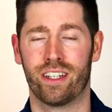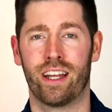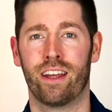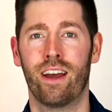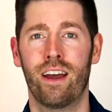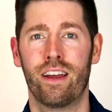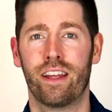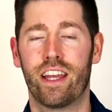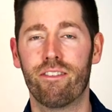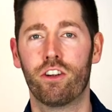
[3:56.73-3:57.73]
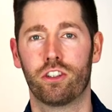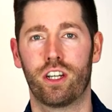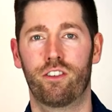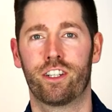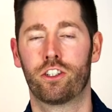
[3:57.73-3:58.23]
Like, give
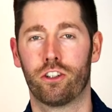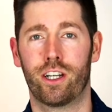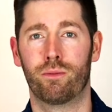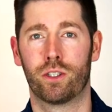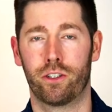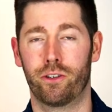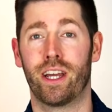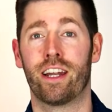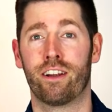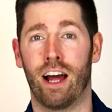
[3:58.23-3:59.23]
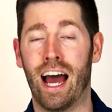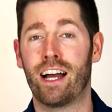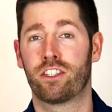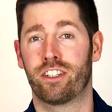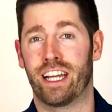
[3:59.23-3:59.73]
yourself extremes so you get an
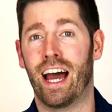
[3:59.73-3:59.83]
actually